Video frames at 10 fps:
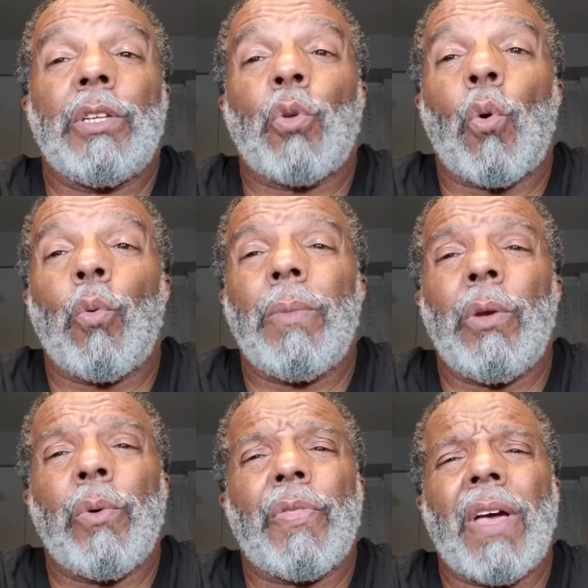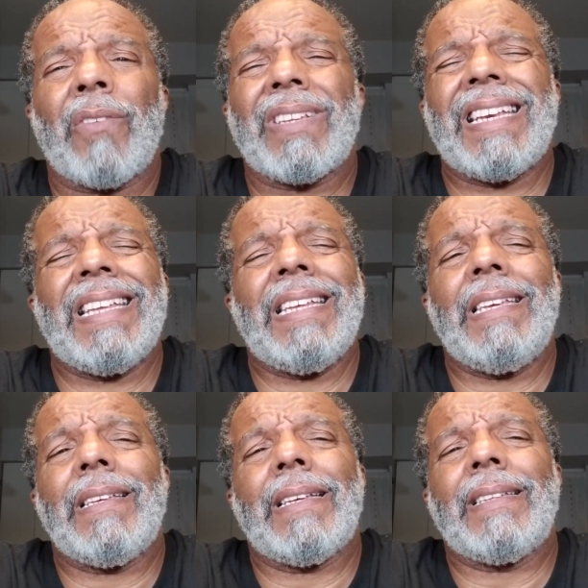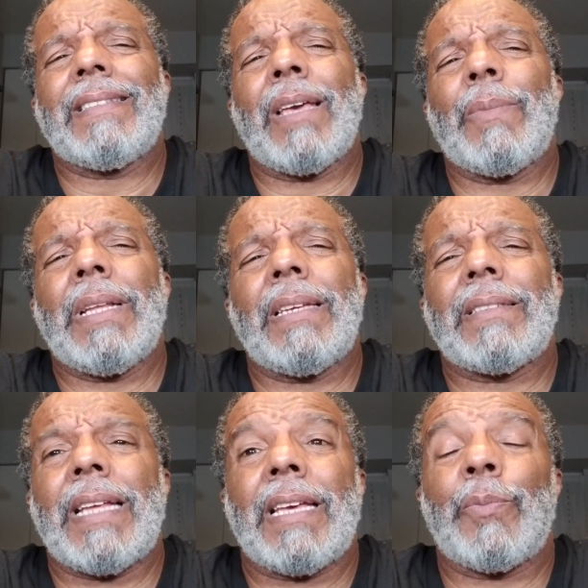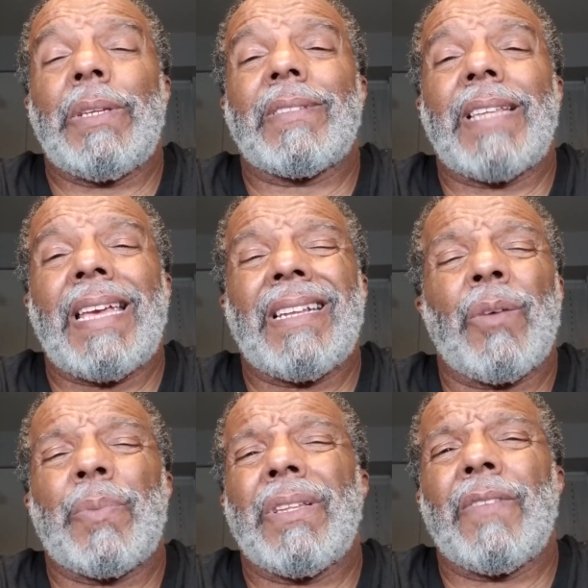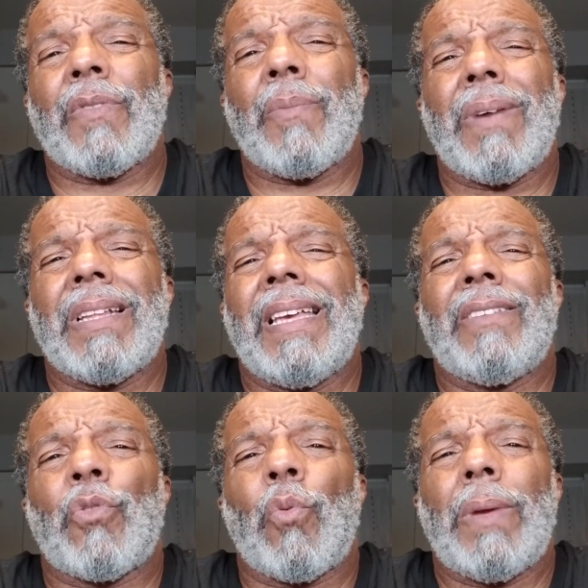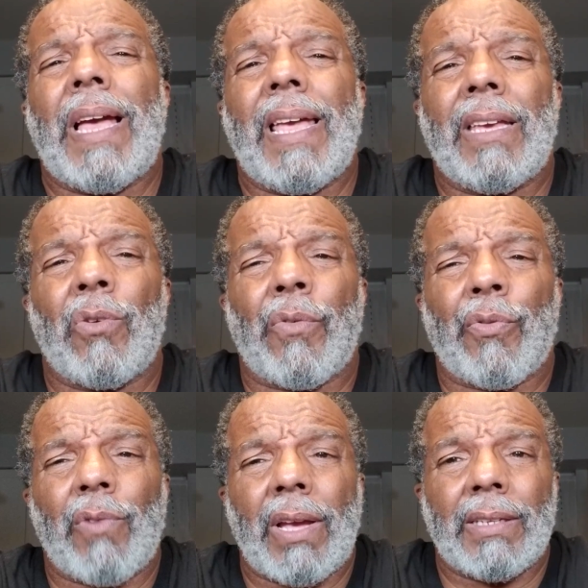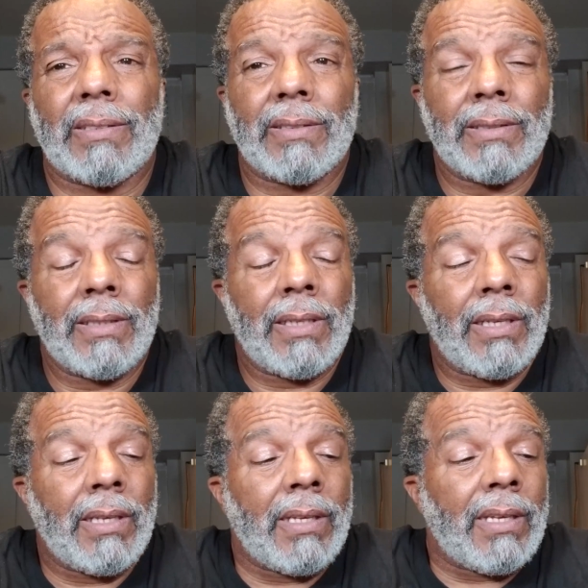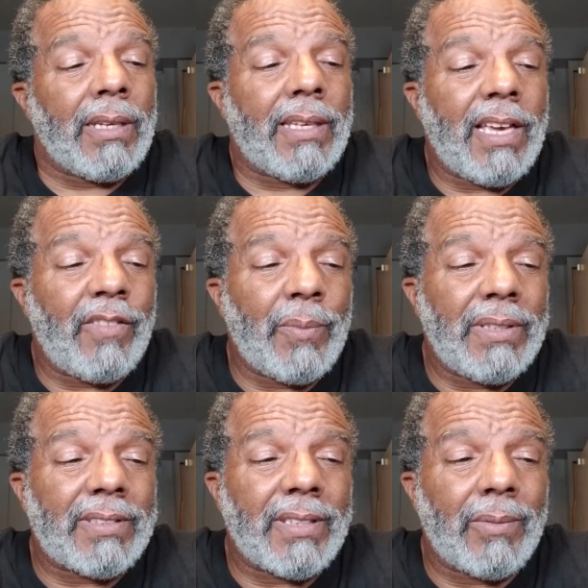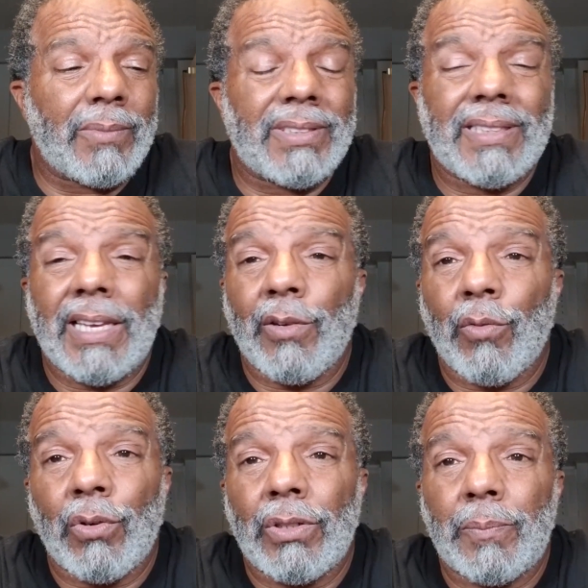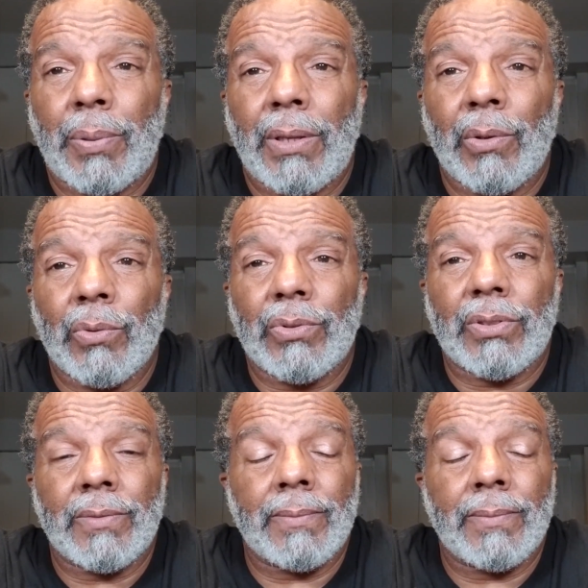told me, without any examination, they asked me to stand up and lift up my legs, told me I had arthritis, gave me some steroid pills,